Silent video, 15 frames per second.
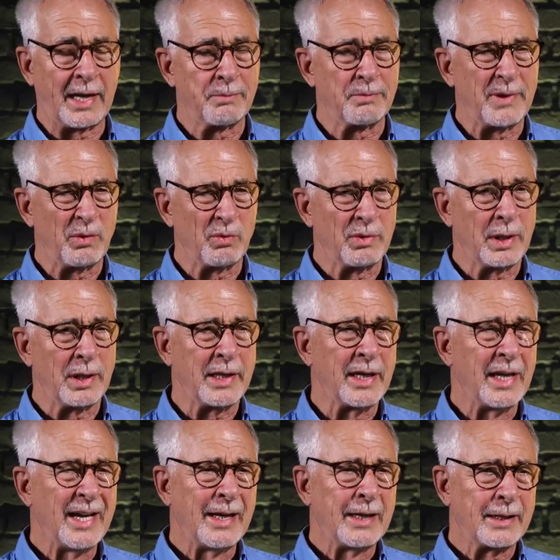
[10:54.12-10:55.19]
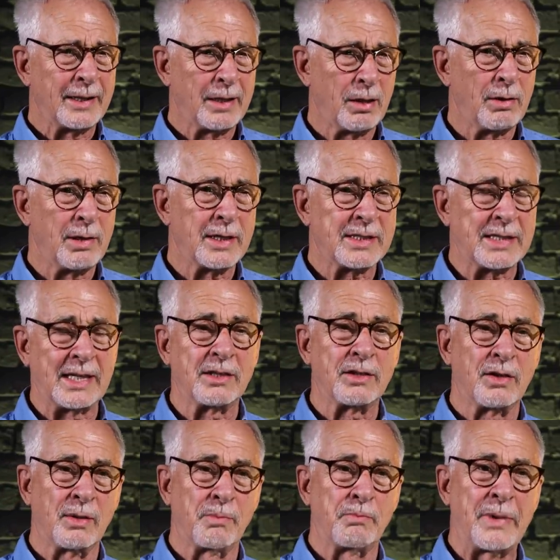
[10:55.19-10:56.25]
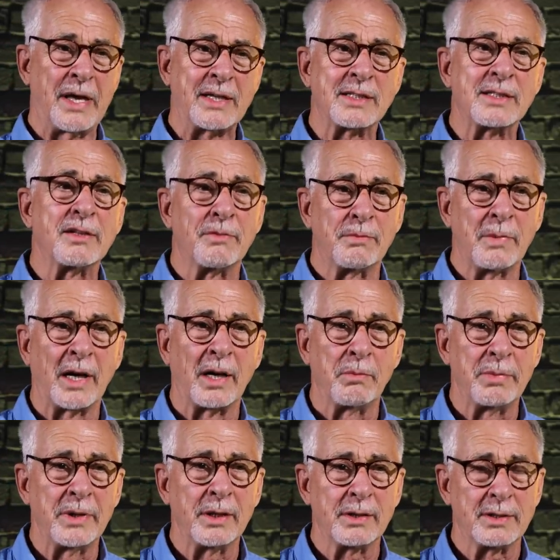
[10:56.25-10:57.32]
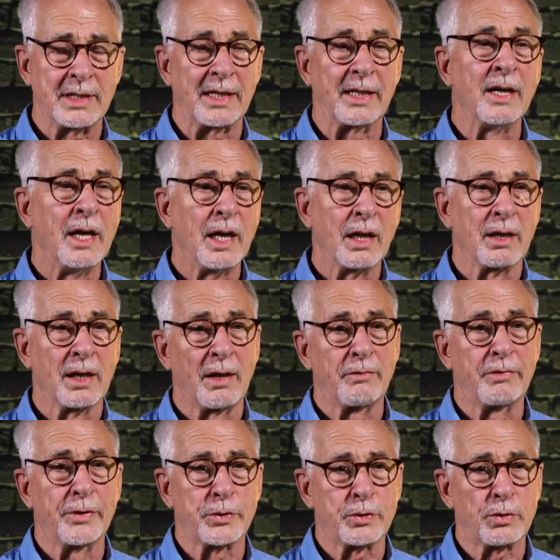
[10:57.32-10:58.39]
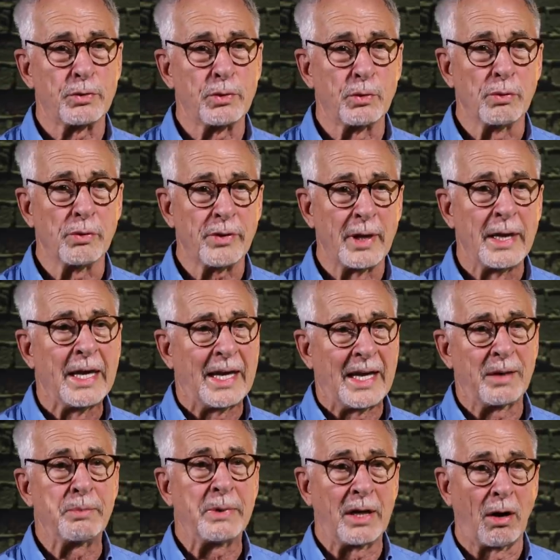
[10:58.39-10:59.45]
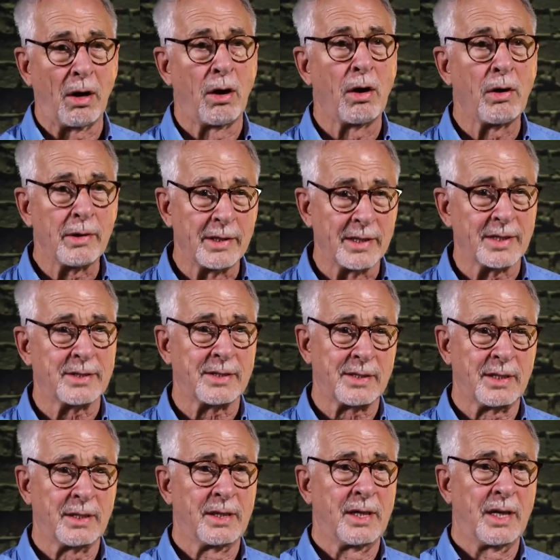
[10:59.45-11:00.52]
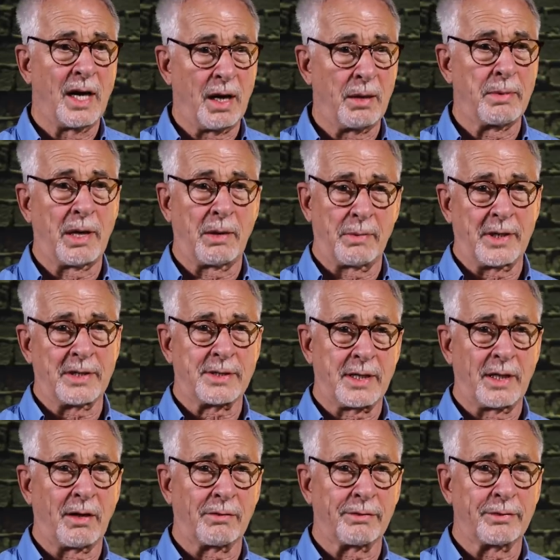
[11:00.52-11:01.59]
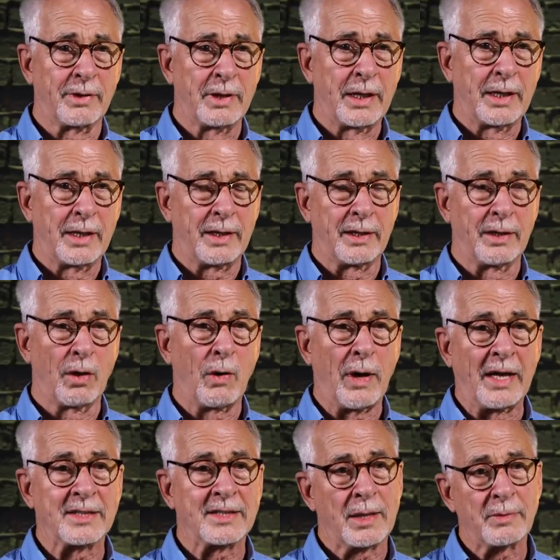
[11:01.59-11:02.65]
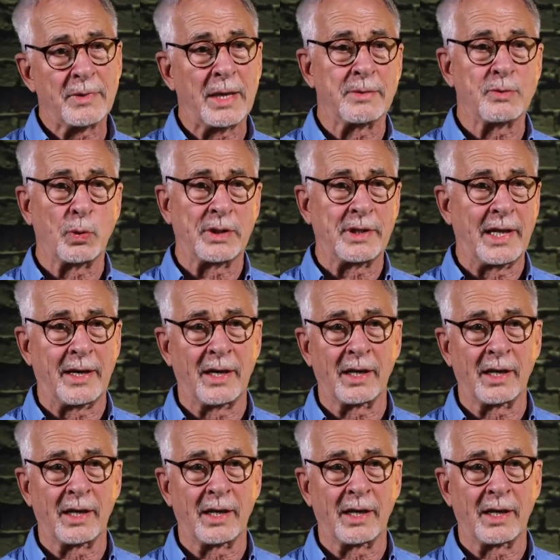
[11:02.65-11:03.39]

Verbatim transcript: and be really curious and to the best of my ability, love the truth and be honest about myself you know and sometimes what that